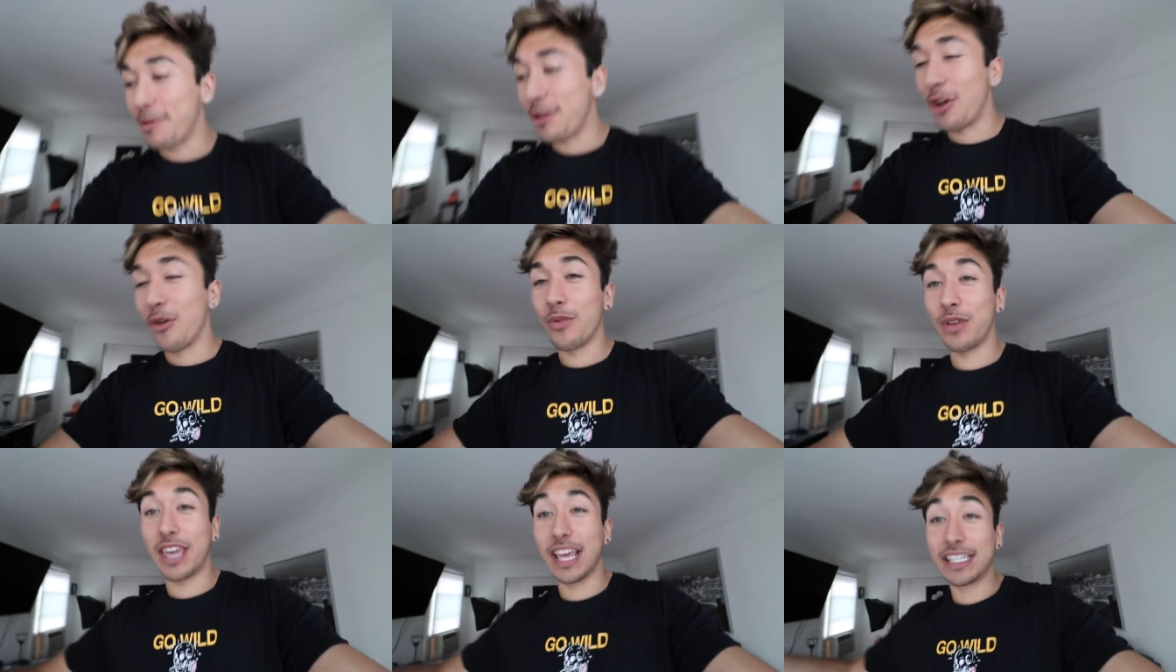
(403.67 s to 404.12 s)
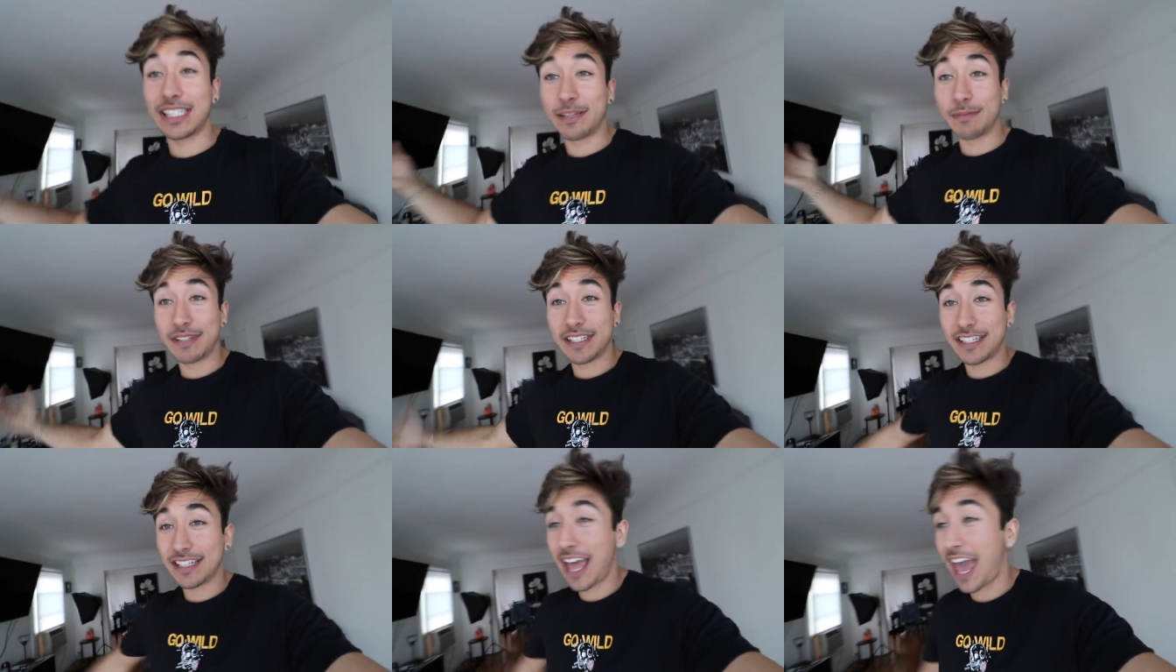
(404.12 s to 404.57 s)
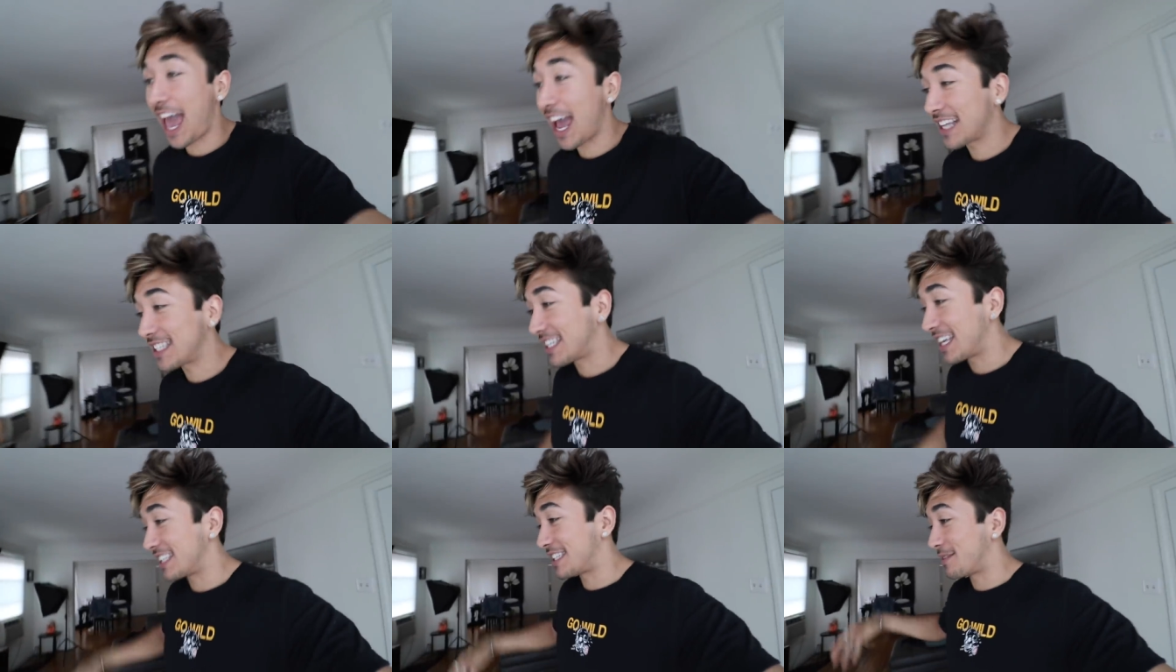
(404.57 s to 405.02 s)
you know, get some
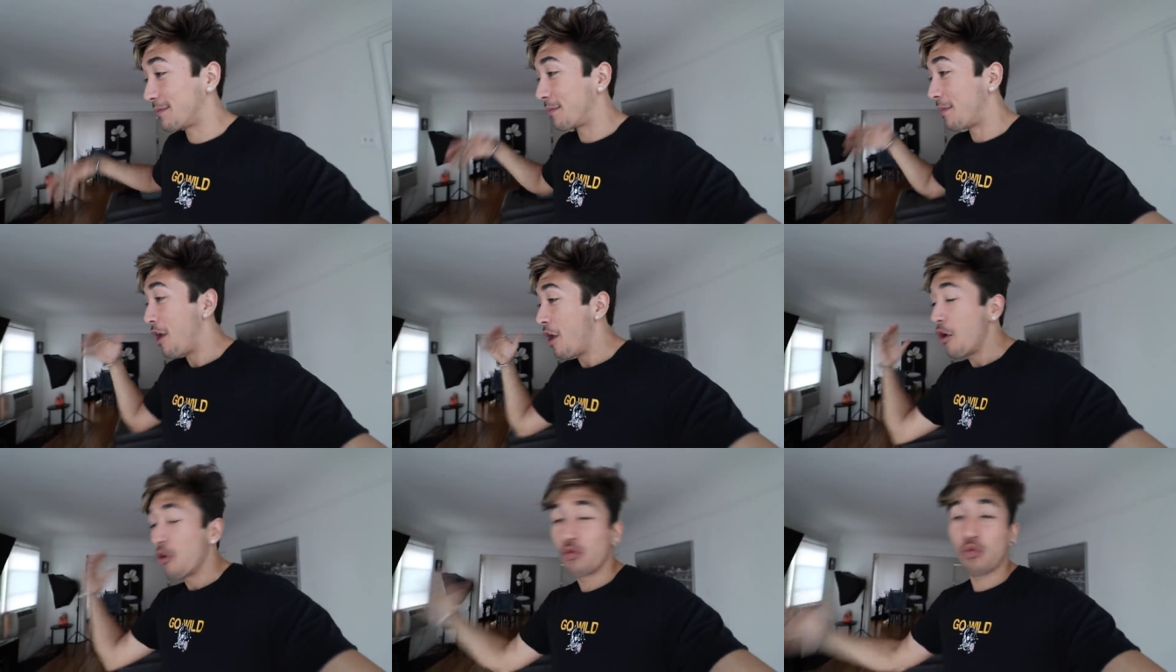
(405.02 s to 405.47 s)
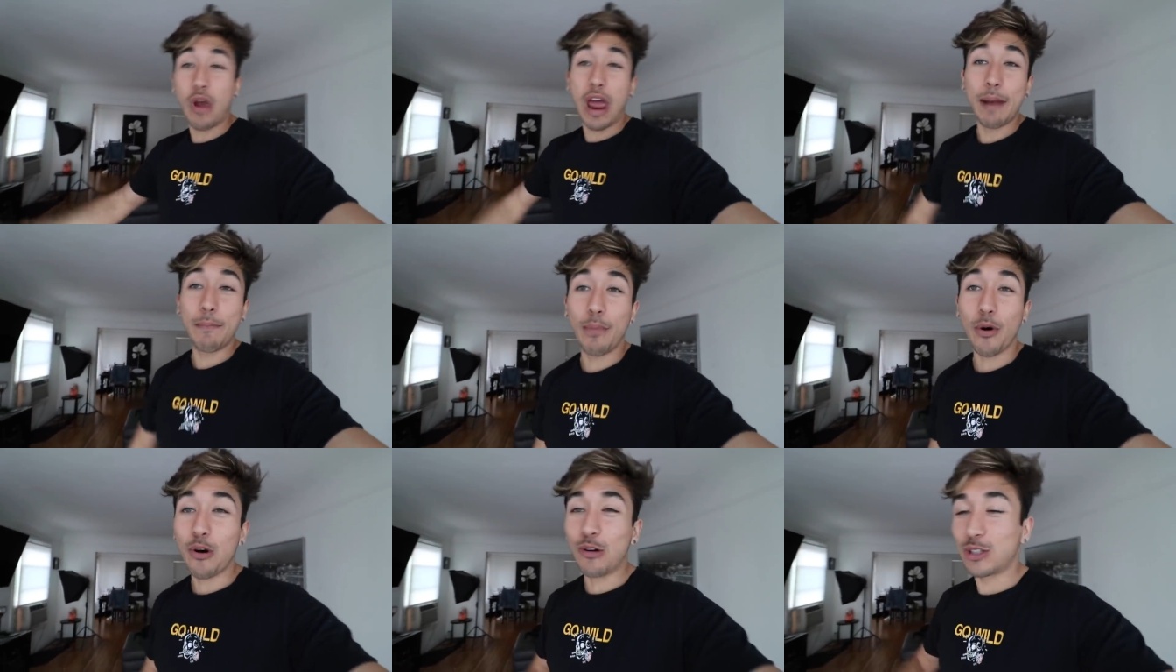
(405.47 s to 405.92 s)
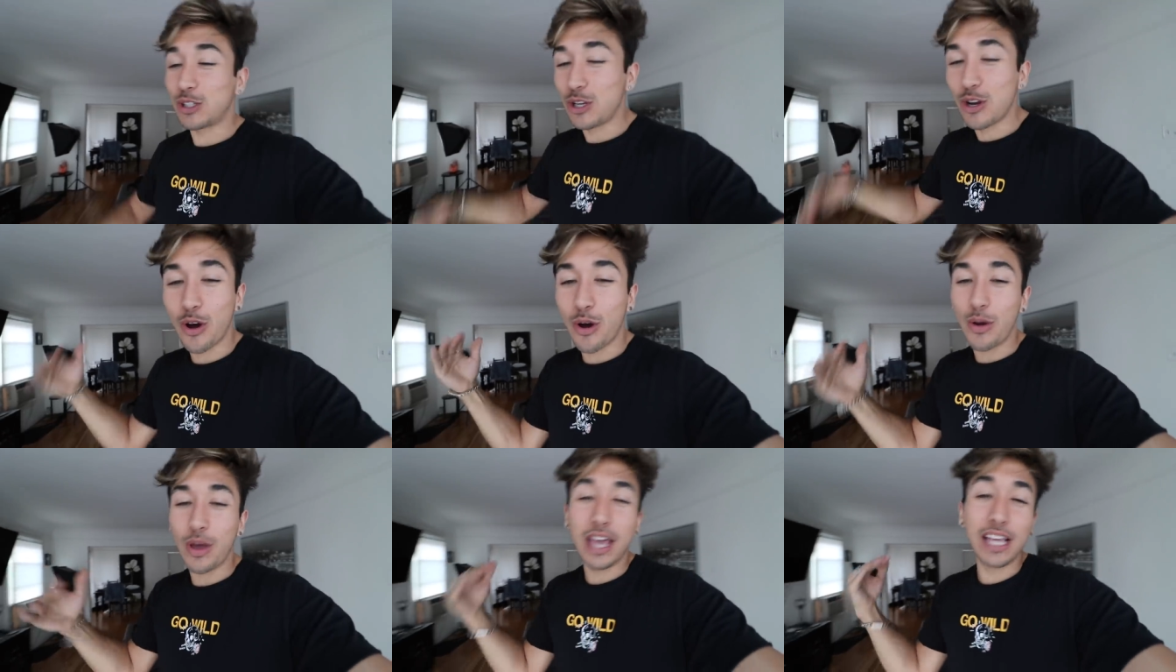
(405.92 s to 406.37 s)
snacks, get some Red Bulls, you
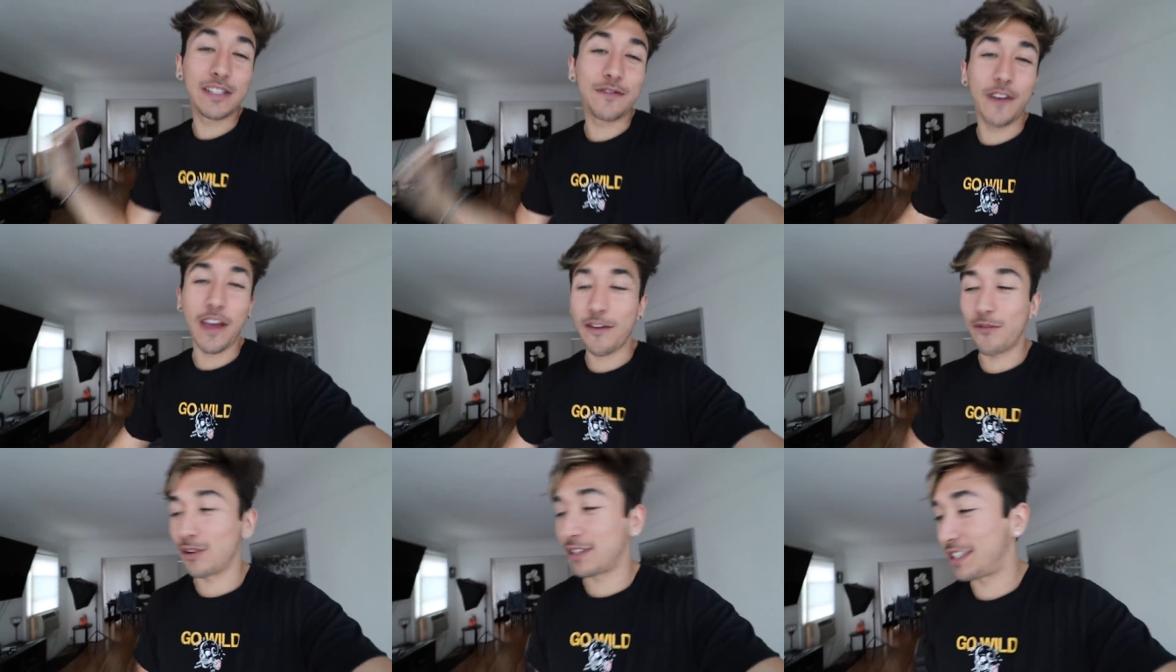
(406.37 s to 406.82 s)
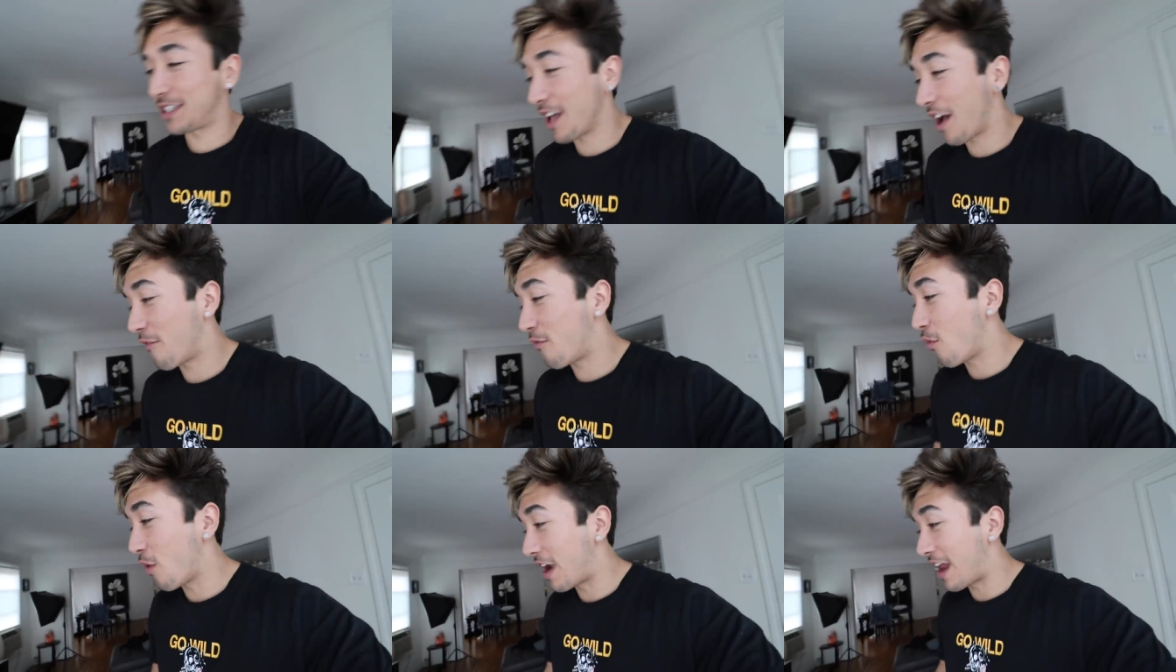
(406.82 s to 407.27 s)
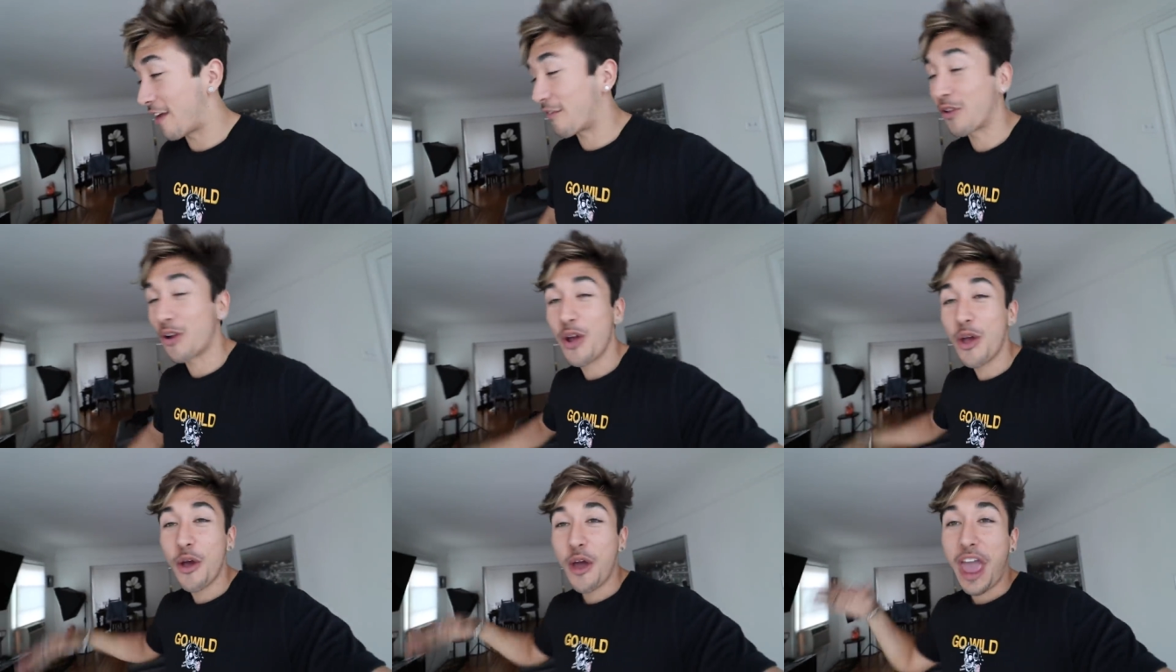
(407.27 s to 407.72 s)
know, his favorite stuff, whatever